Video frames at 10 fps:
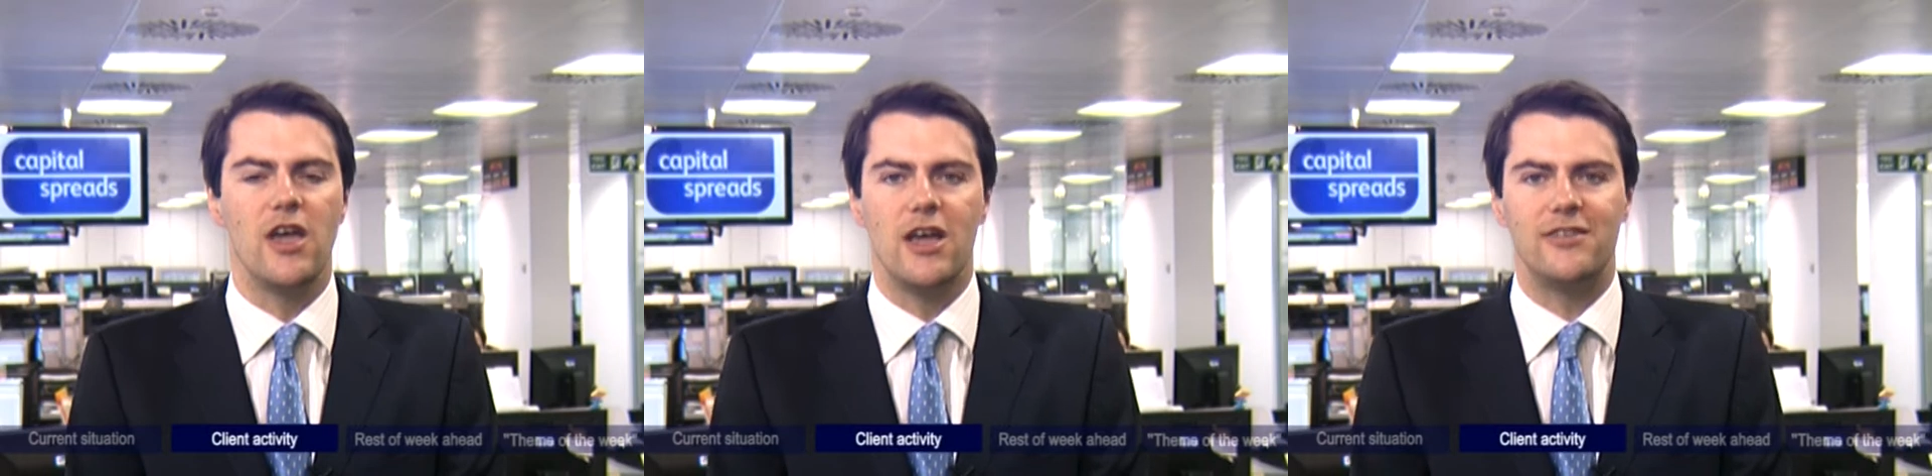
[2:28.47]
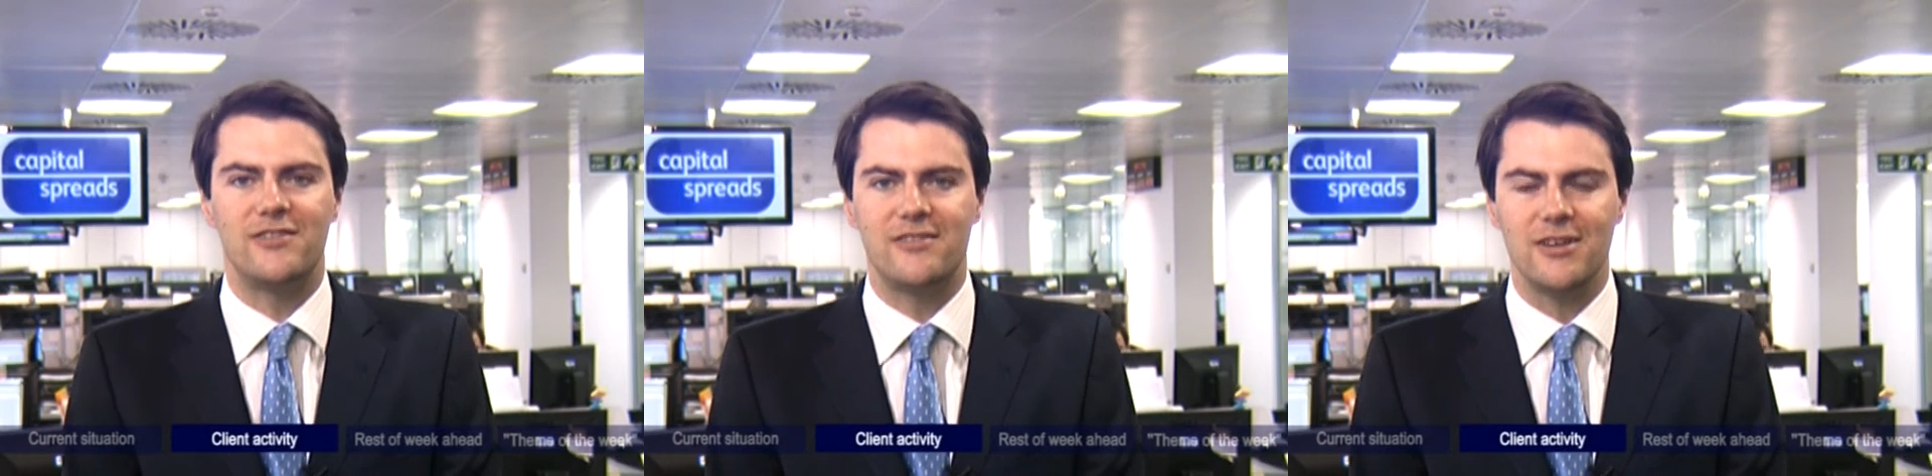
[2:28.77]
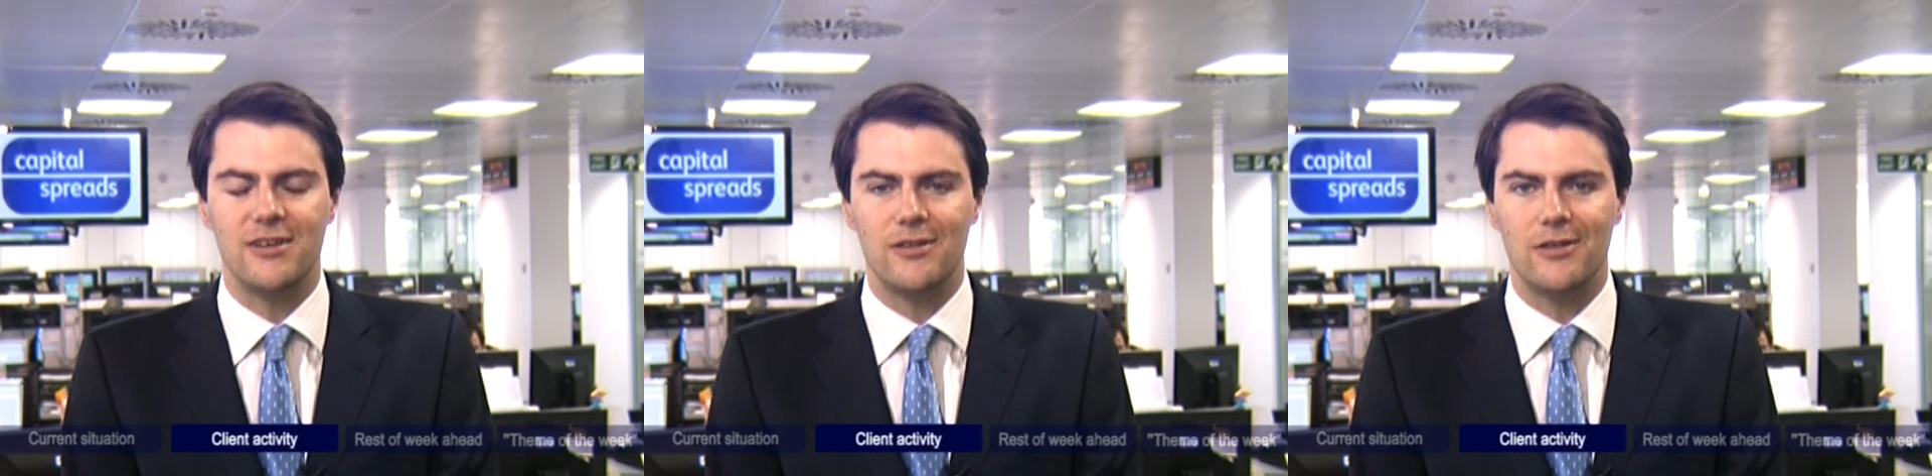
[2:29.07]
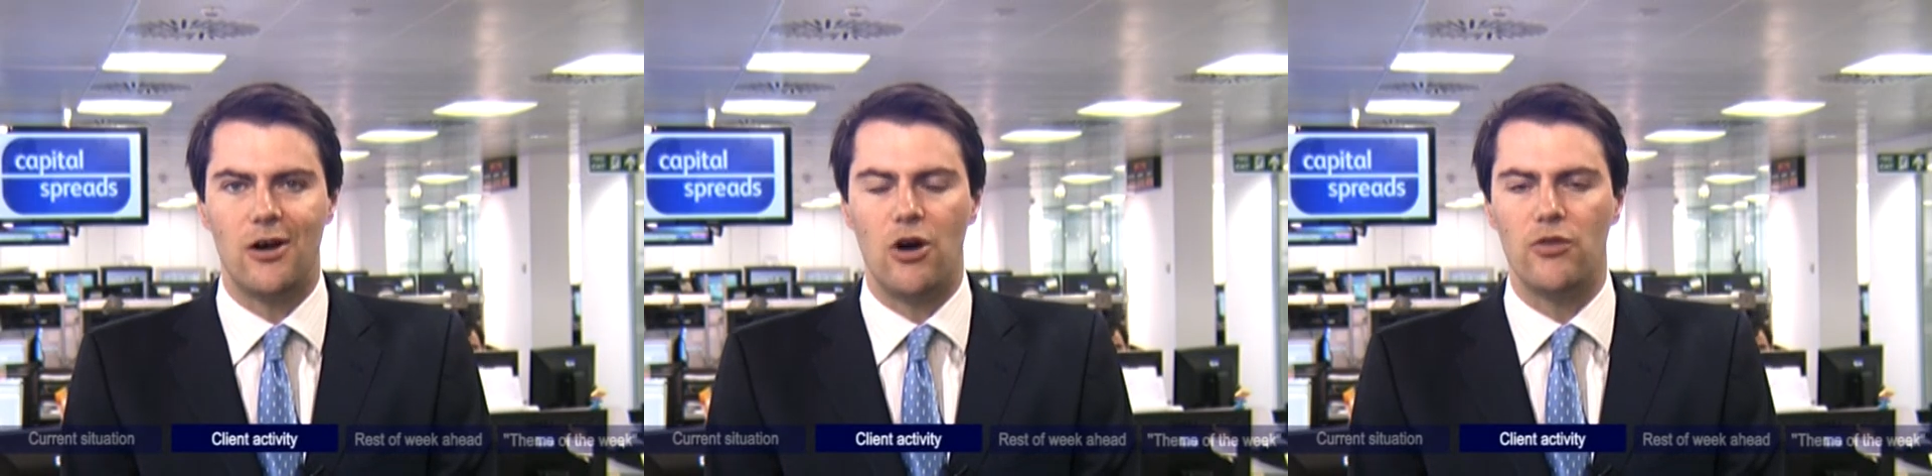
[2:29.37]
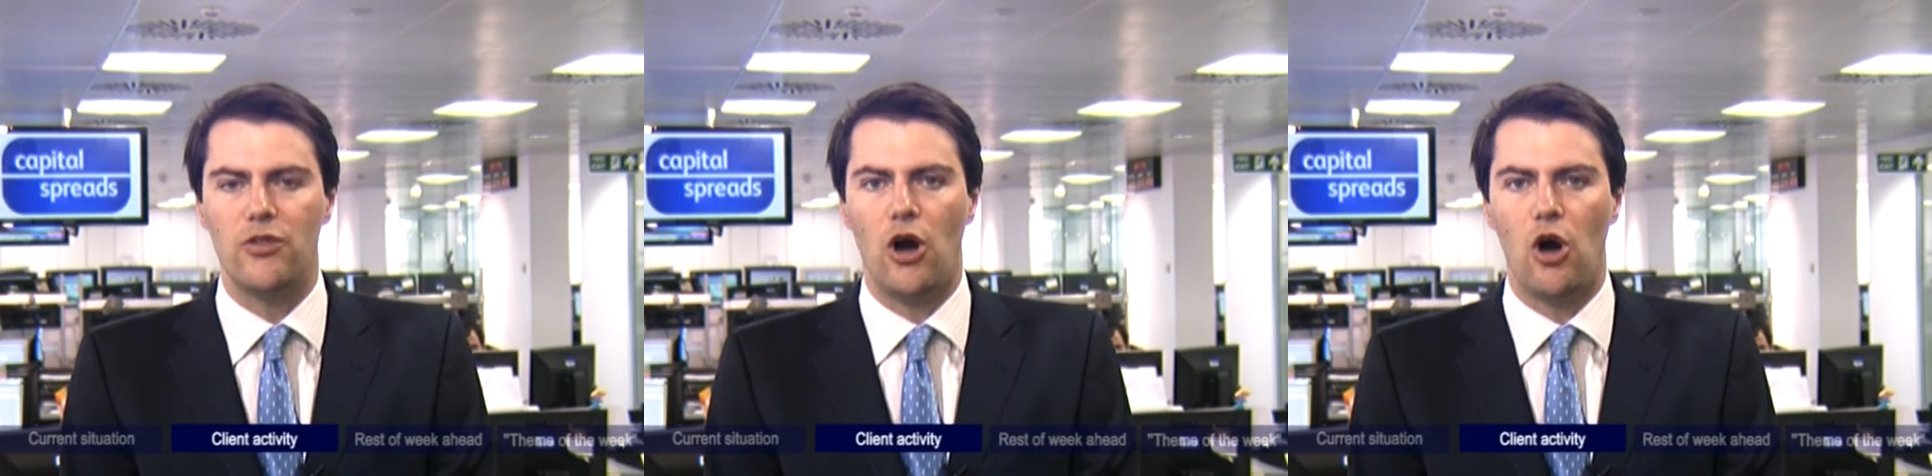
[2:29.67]
Still,
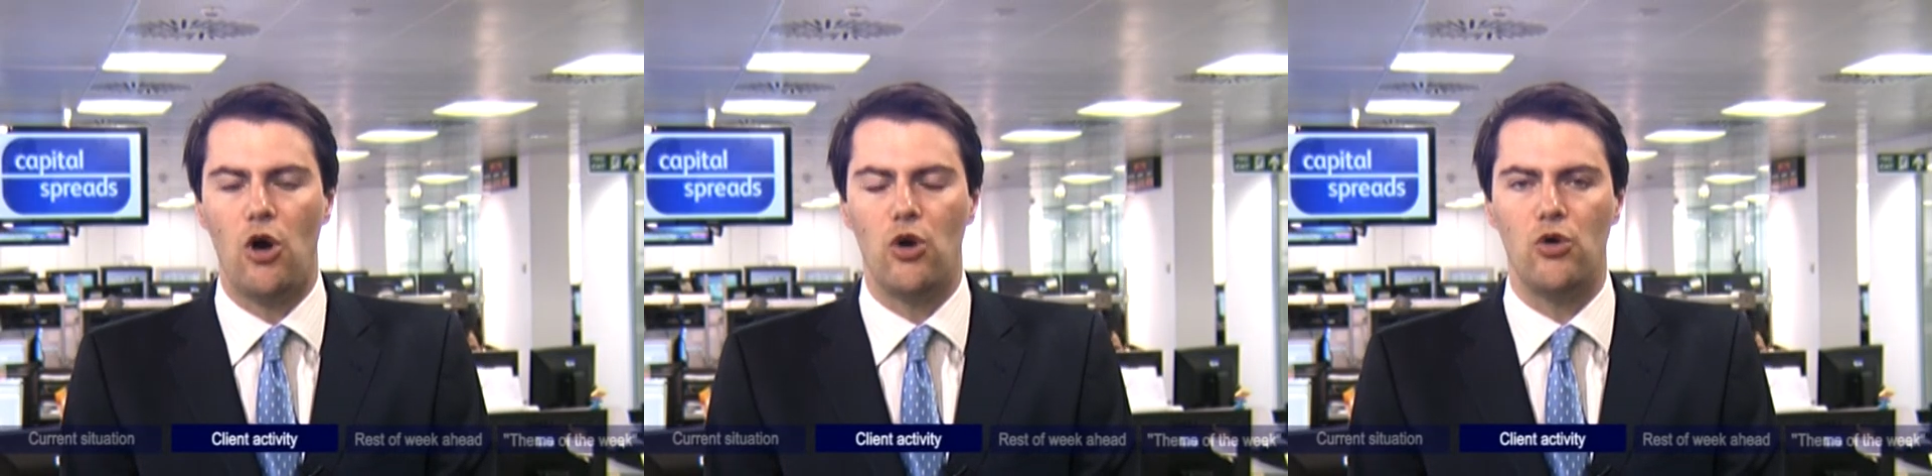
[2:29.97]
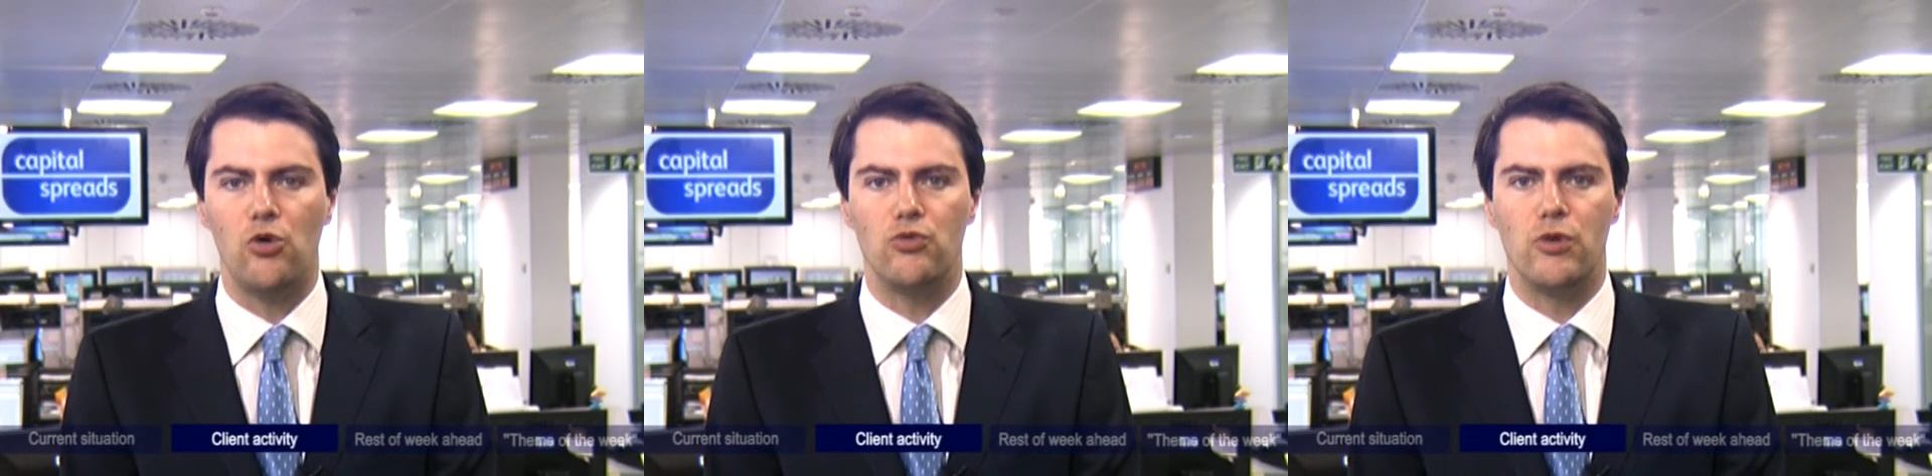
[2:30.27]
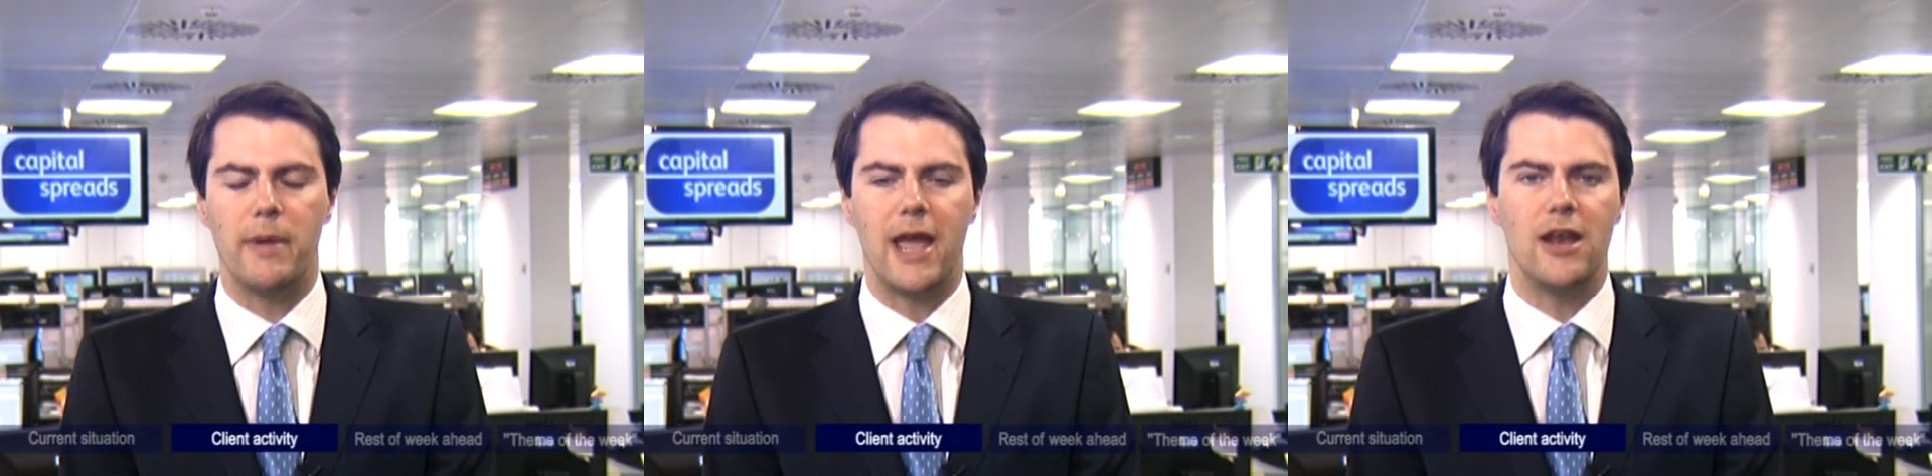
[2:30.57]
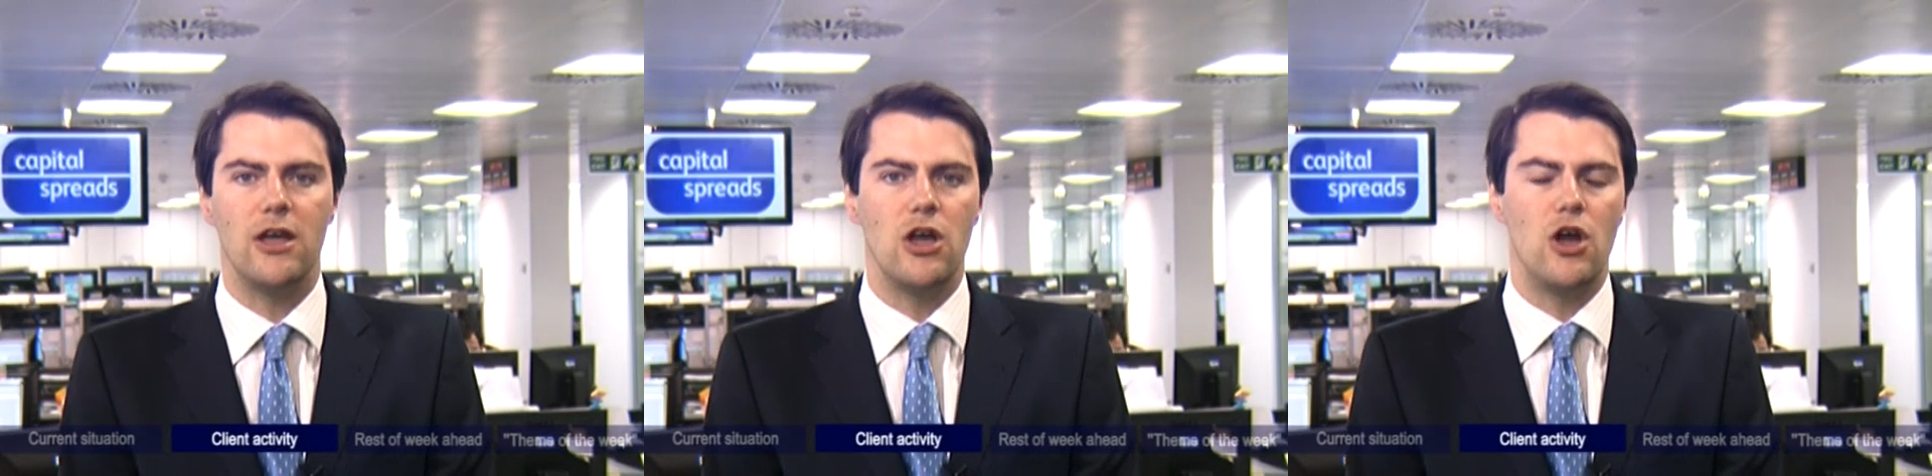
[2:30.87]
on the whole, remain